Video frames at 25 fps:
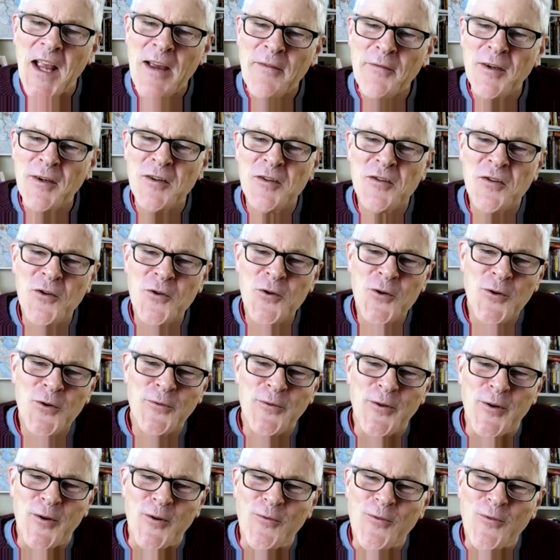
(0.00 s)
having a
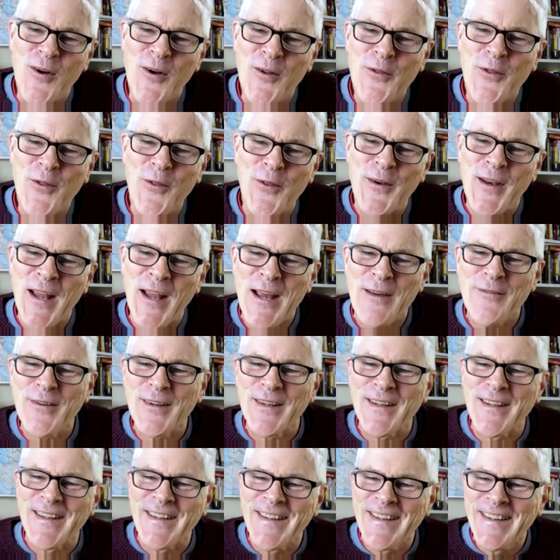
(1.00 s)
guru rather than
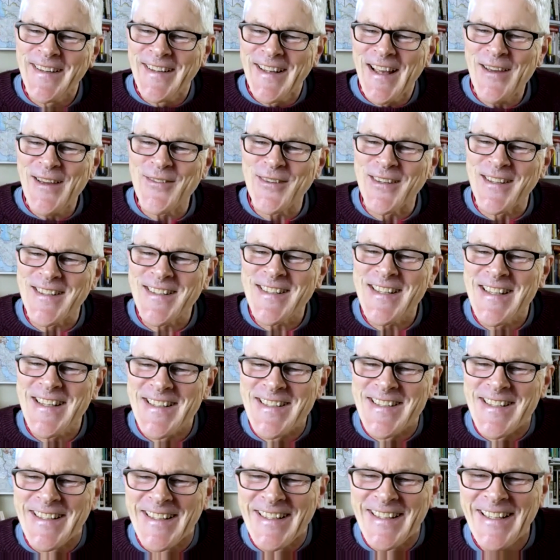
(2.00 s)
having a
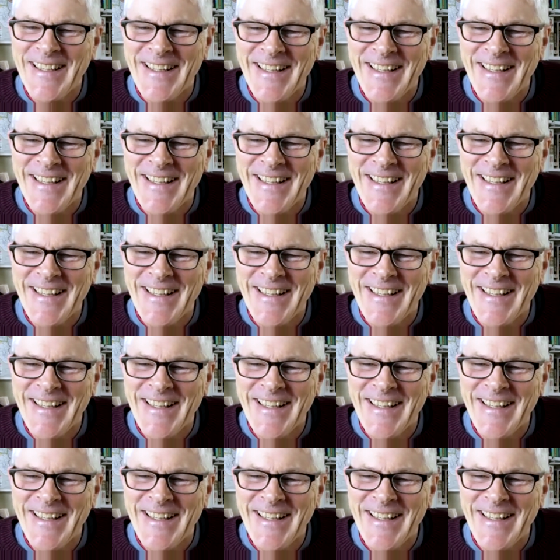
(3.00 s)
teacher.